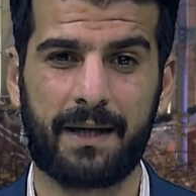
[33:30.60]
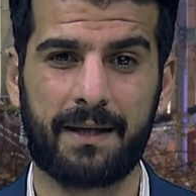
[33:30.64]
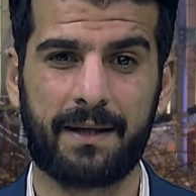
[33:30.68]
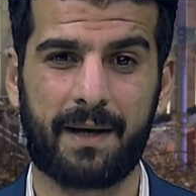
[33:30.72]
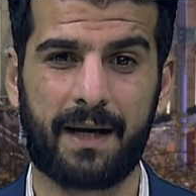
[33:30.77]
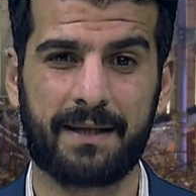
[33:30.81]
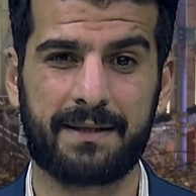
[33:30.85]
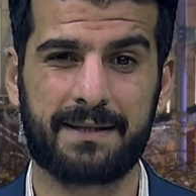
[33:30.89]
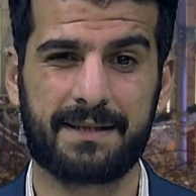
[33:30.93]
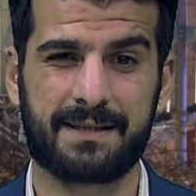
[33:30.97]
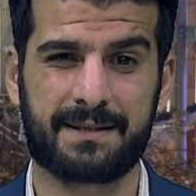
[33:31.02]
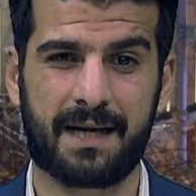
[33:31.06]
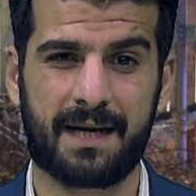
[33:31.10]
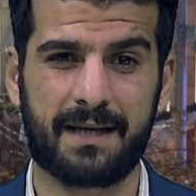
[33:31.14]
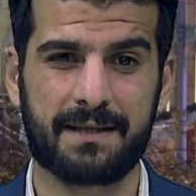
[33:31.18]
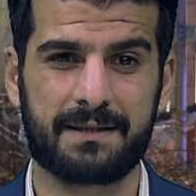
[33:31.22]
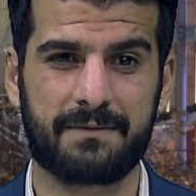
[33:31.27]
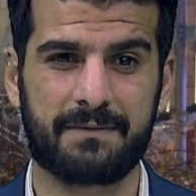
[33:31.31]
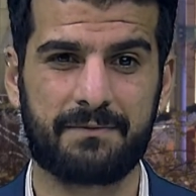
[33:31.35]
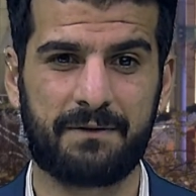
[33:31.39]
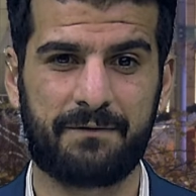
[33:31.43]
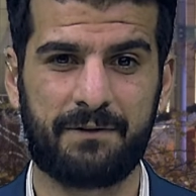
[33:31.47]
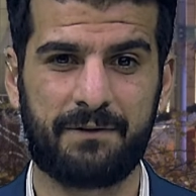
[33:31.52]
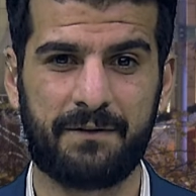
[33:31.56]

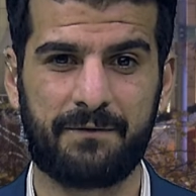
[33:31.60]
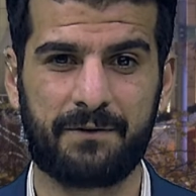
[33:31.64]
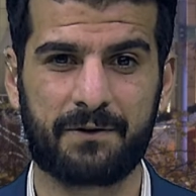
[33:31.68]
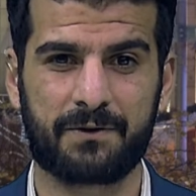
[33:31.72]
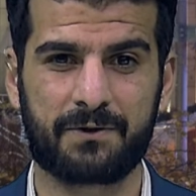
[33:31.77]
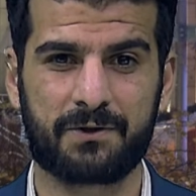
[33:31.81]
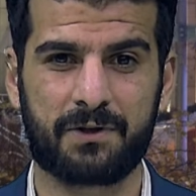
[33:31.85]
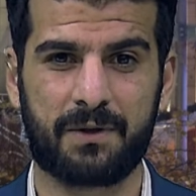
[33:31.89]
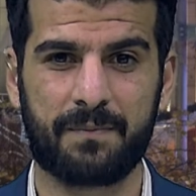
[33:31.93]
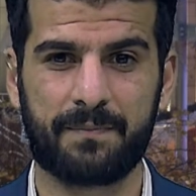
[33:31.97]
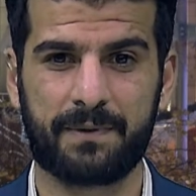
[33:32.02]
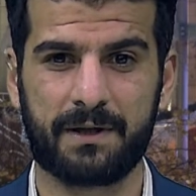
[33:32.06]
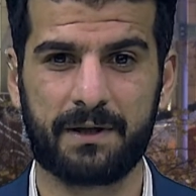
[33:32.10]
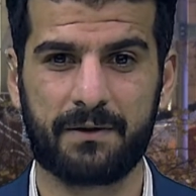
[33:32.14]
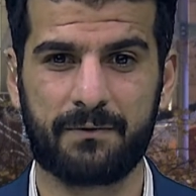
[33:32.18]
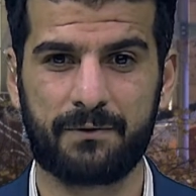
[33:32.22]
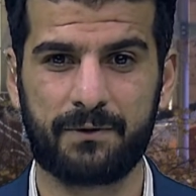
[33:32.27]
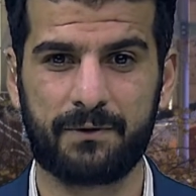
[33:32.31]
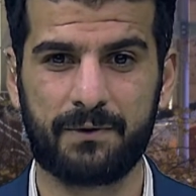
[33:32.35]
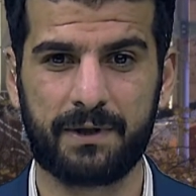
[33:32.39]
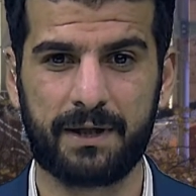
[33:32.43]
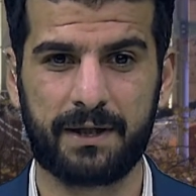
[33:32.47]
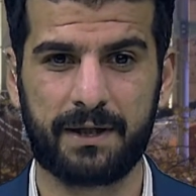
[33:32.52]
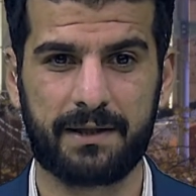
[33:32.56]
decisive defeat for Trump in a
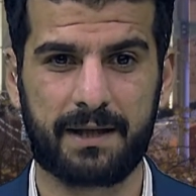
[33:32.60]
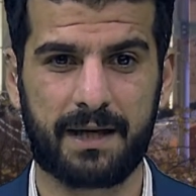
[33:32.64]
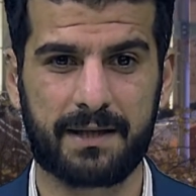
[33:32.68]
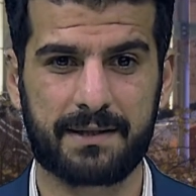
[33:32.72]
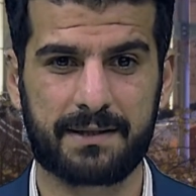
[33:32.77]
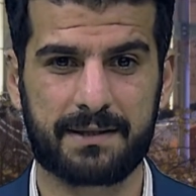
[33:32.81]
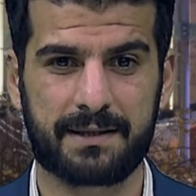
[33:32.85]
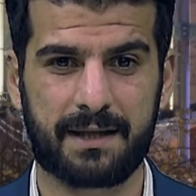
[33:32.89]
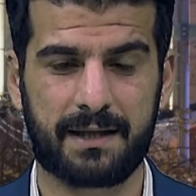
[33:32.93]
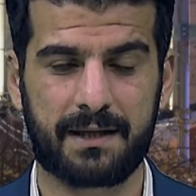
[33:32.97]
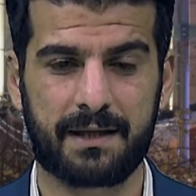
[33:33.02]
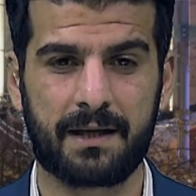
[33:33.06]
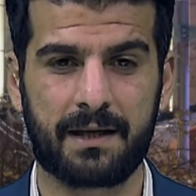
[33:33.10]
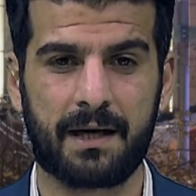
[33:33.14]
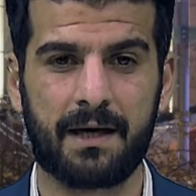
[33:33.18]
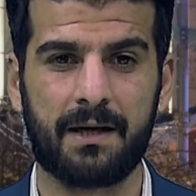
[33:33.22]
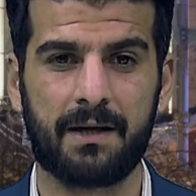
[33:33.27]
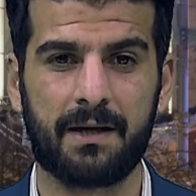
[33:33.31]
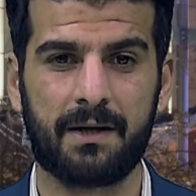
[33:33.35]
ruling that said